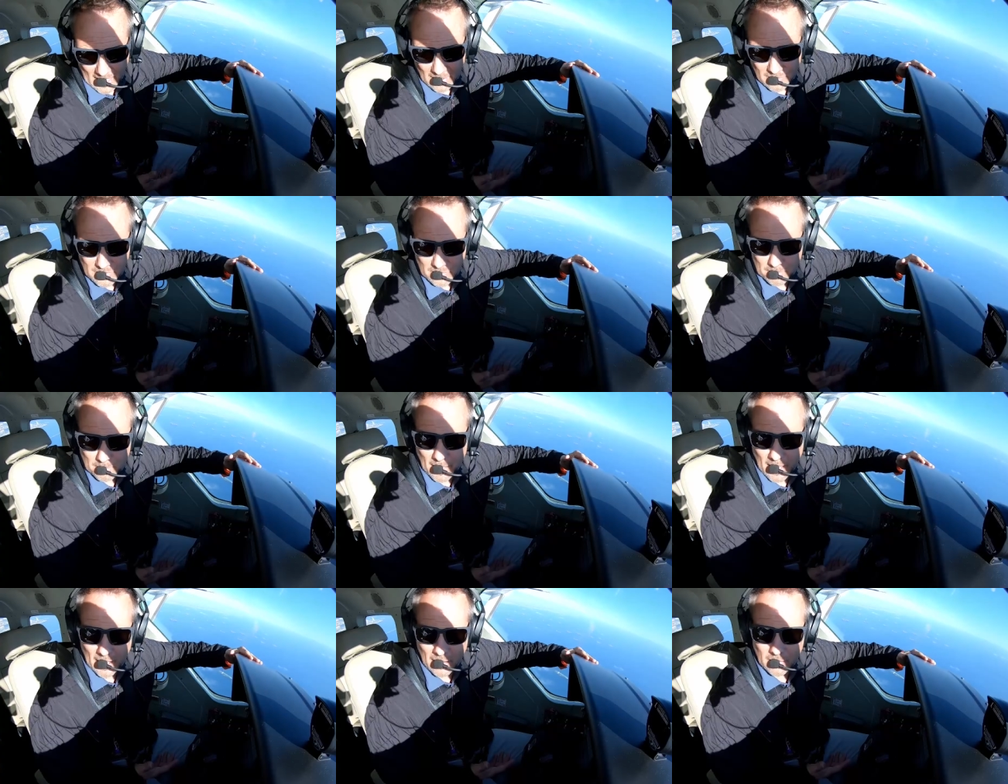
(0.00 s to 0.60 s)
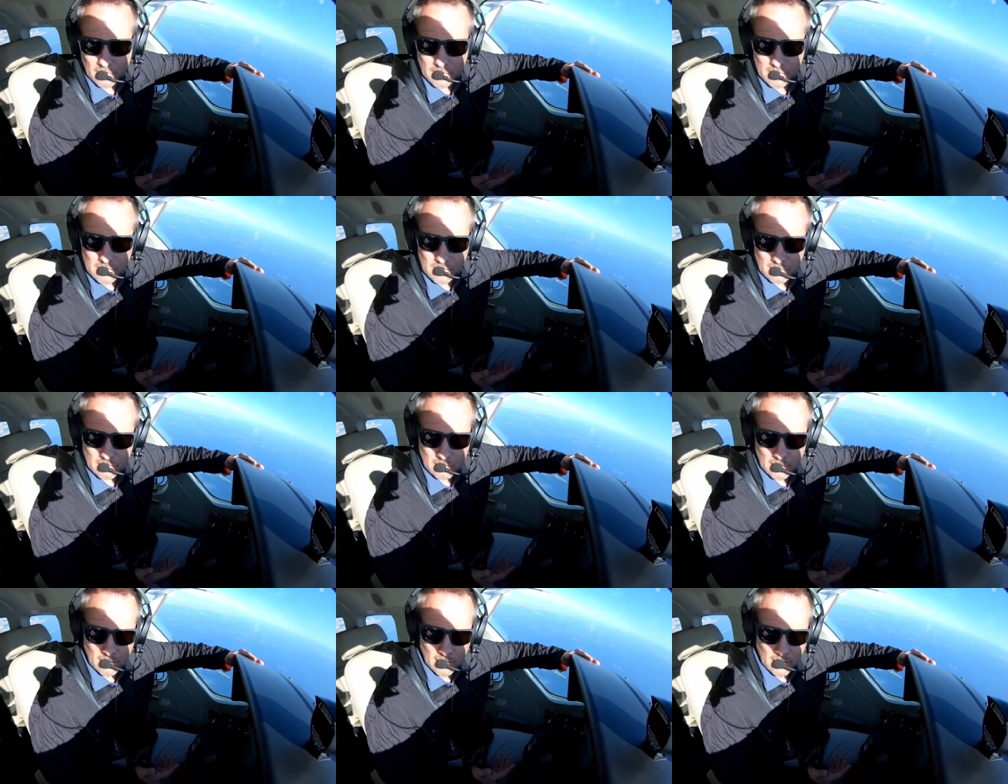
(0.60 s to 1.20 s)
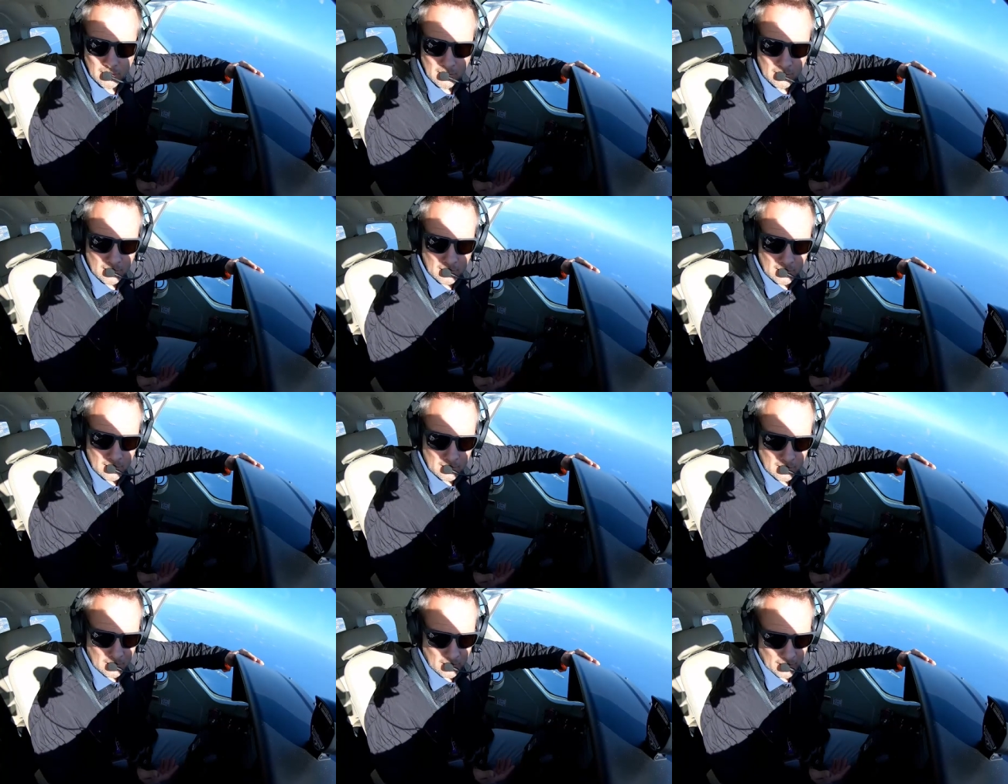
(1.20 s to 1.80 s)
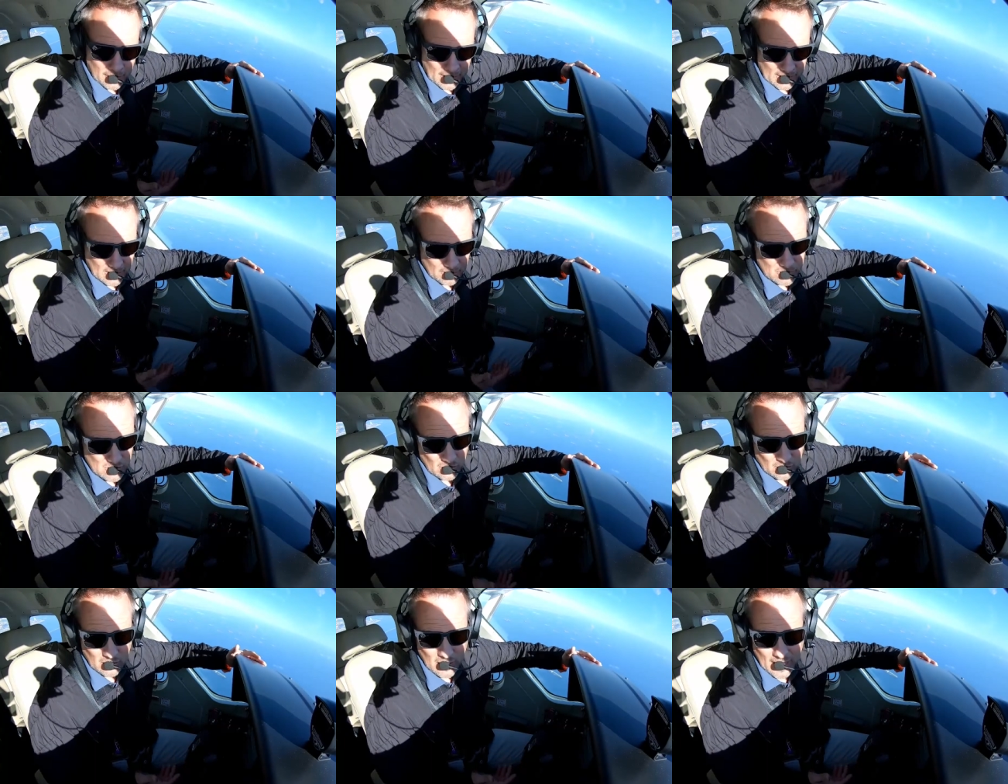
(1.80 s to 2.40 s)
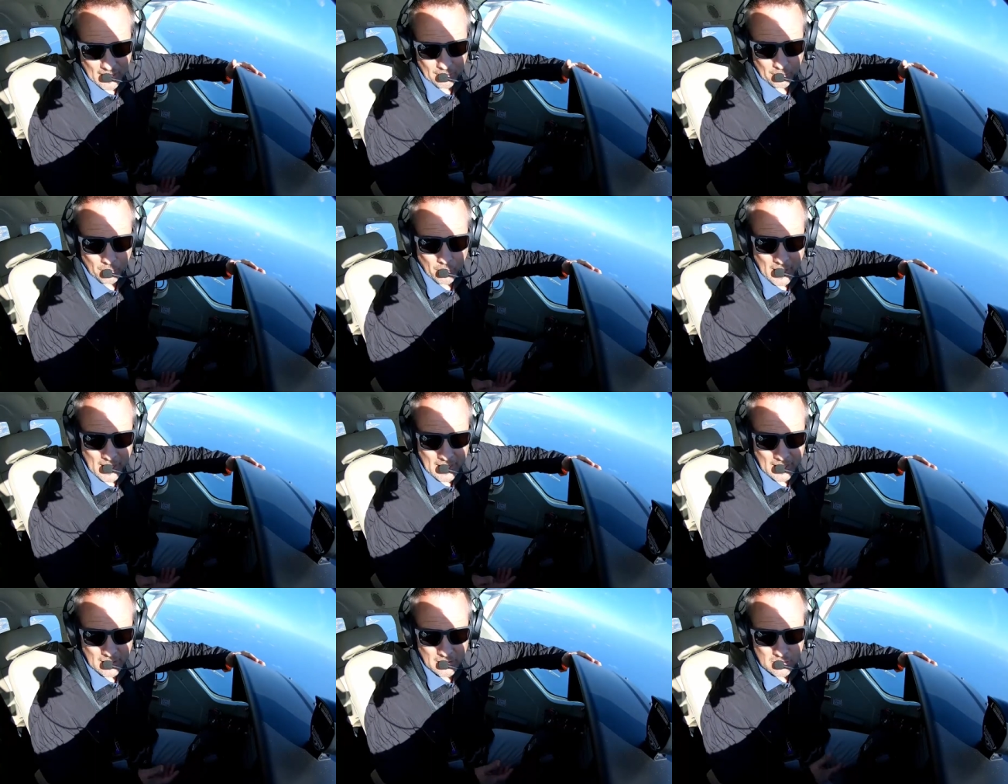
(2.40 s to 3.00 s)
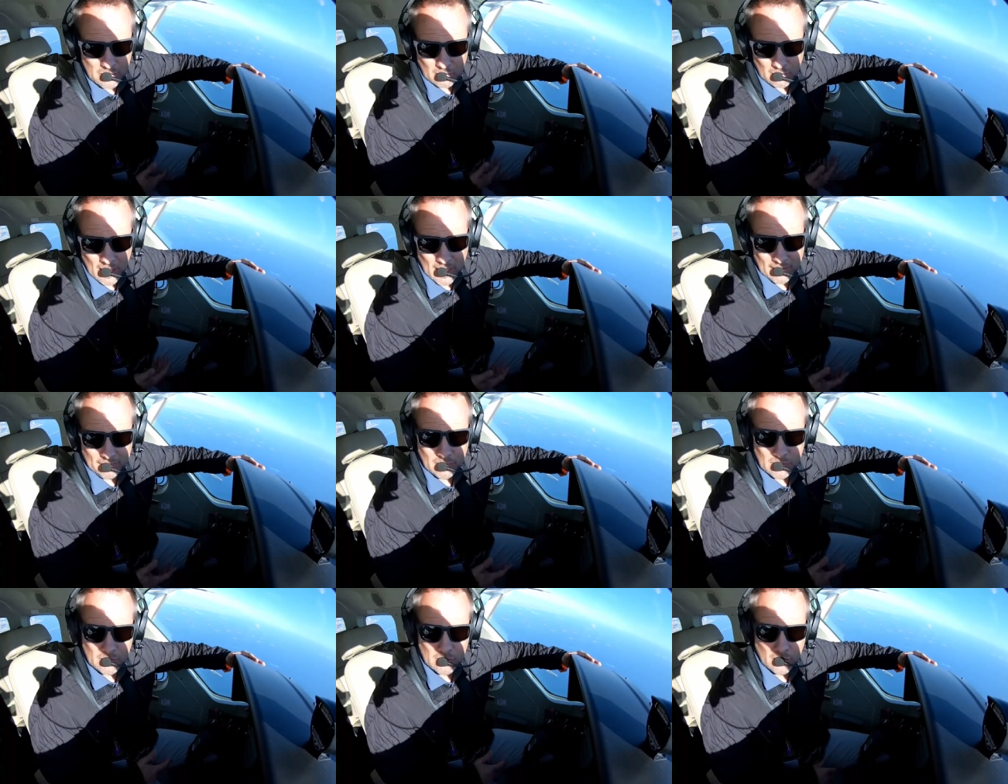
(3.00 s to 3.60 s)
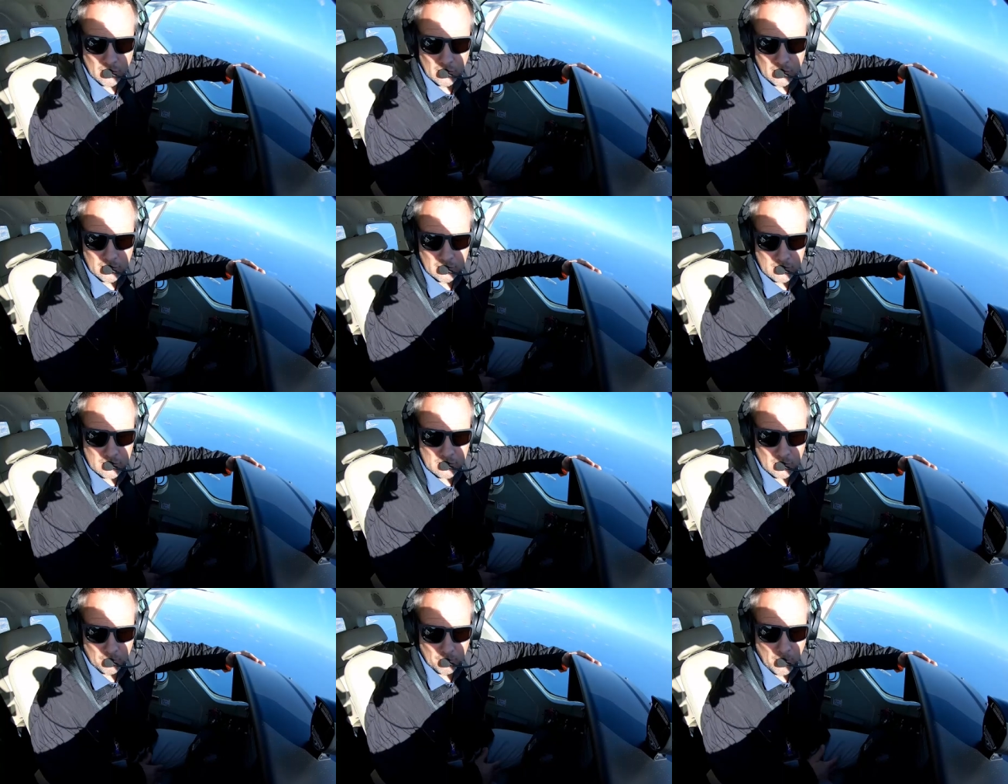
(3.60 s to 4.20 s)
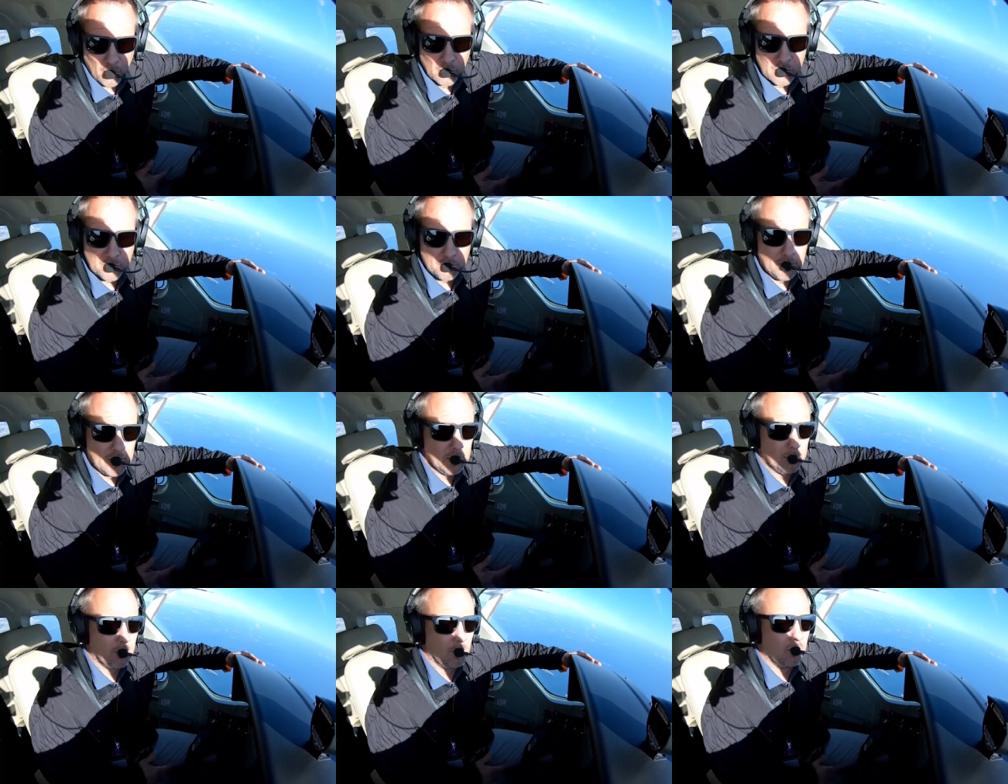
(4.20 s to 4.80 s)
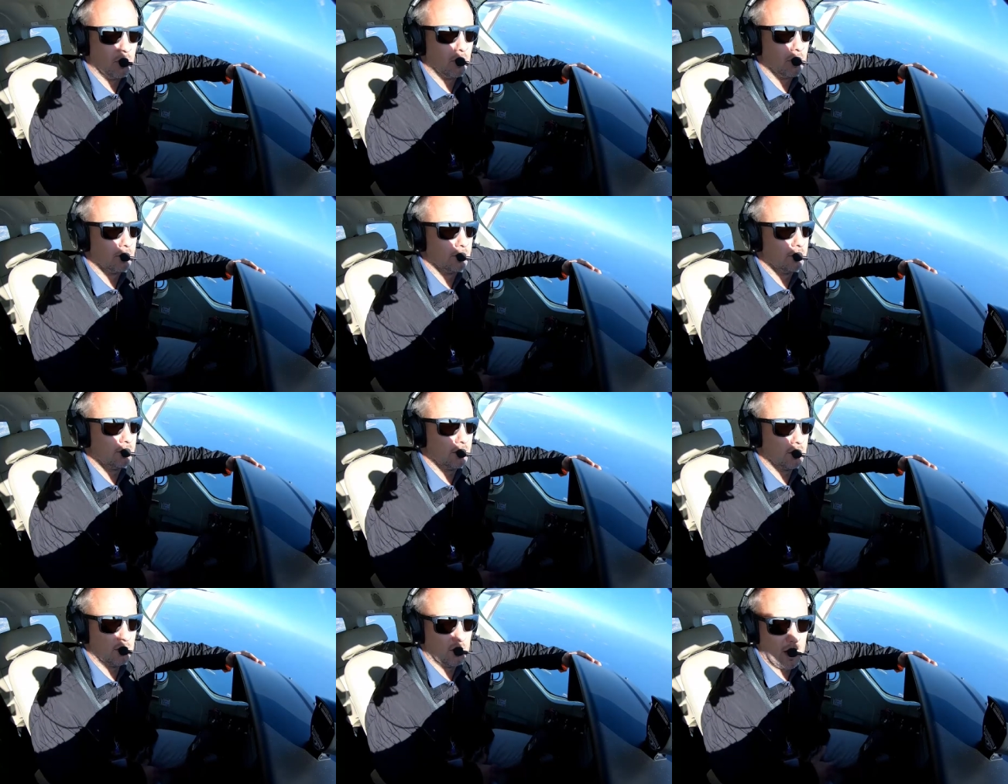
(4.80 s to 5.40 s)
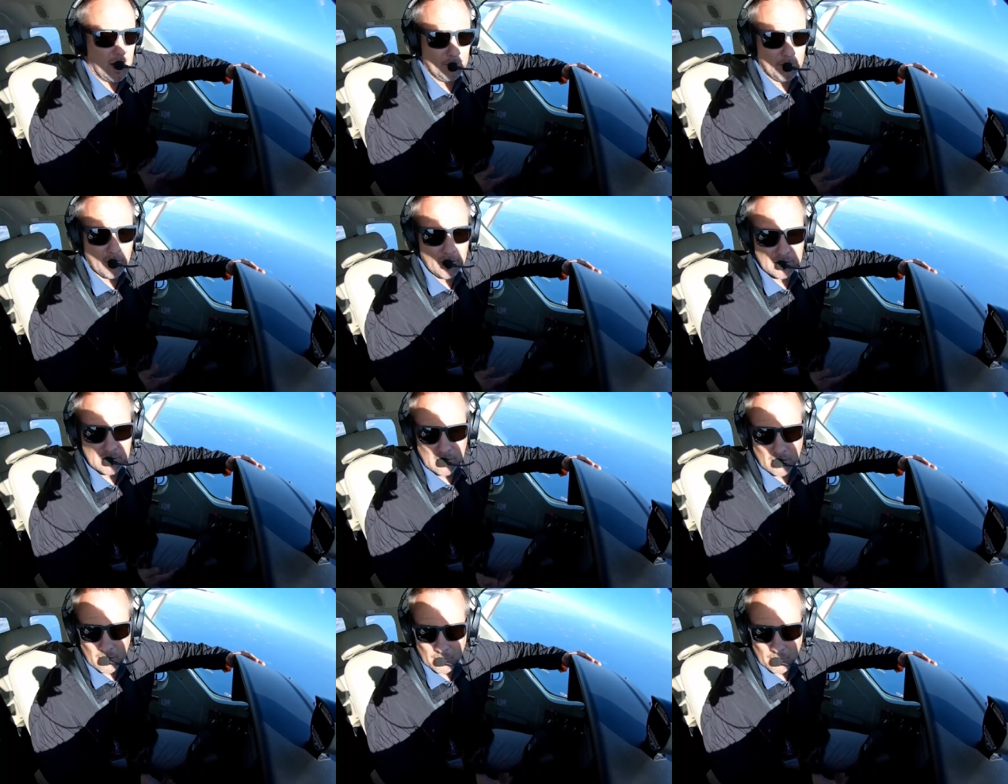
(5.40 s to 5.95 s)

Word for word: 1,000 pounds. Gives you a lot of range, a lot of endurance. So most people, you know, operate the